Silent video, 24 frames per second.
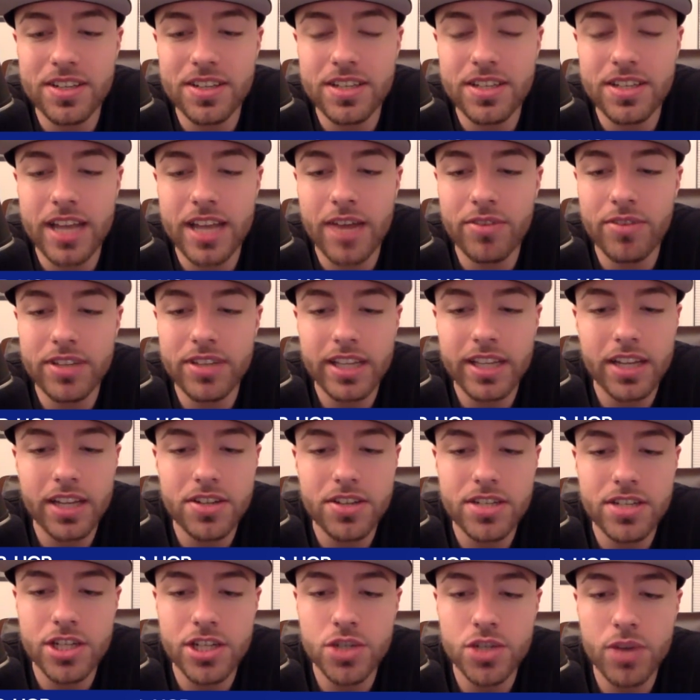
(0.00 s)
everything else
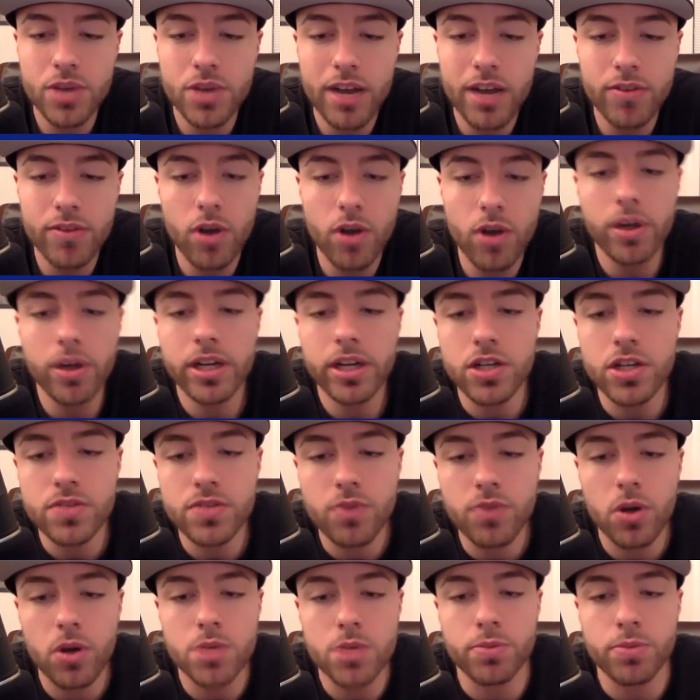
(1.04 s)
that you have going here as
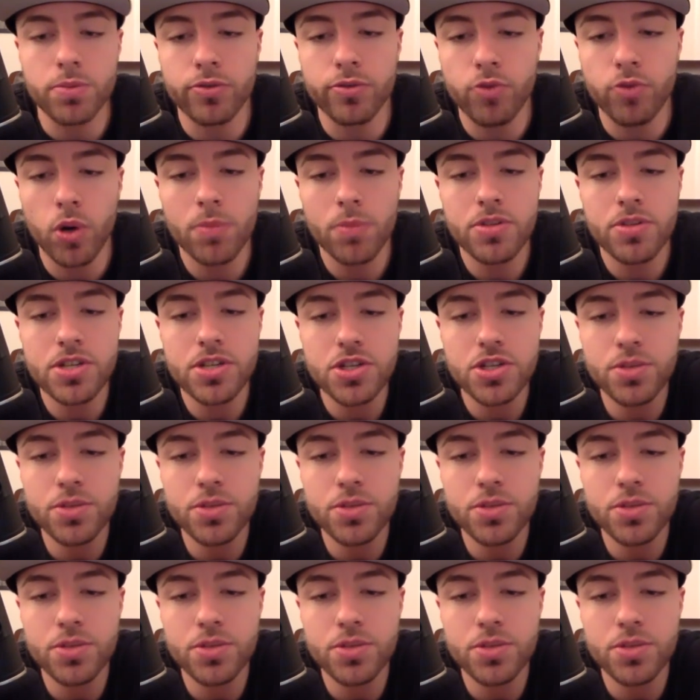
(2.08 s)
far as performances.